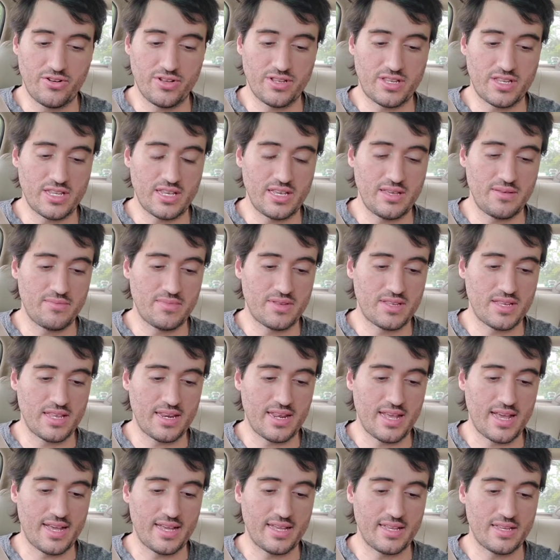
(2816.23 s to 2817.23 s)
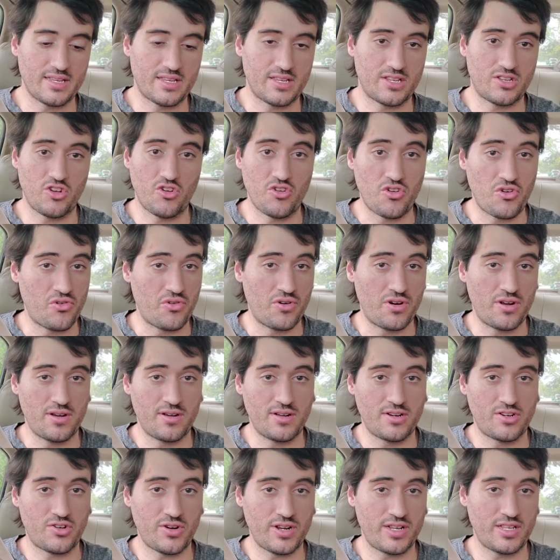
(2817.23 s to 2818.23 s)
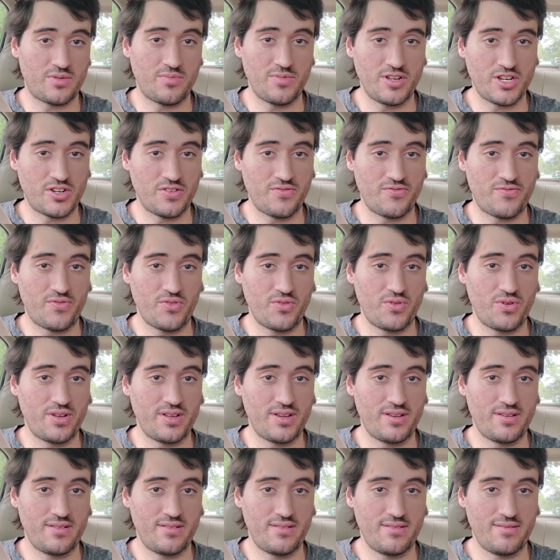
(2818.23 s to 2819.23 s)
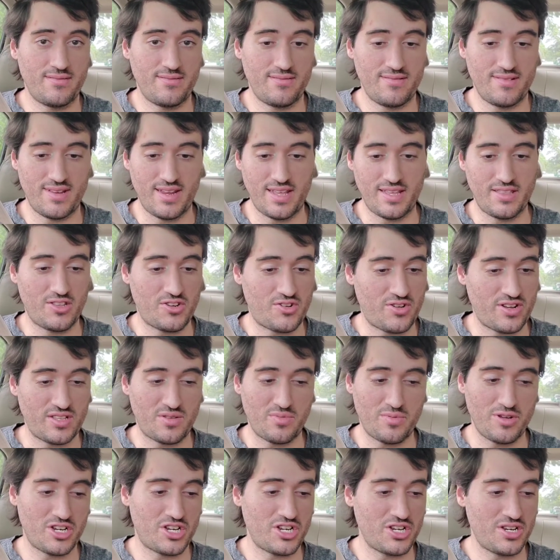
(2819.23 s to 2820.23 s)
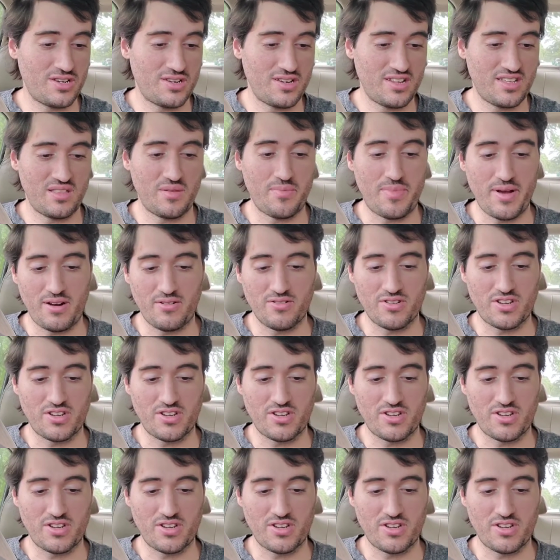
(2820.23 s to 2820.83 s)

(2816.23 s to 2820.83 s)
it seems it has Toyota transmission fluid in the transmission and the power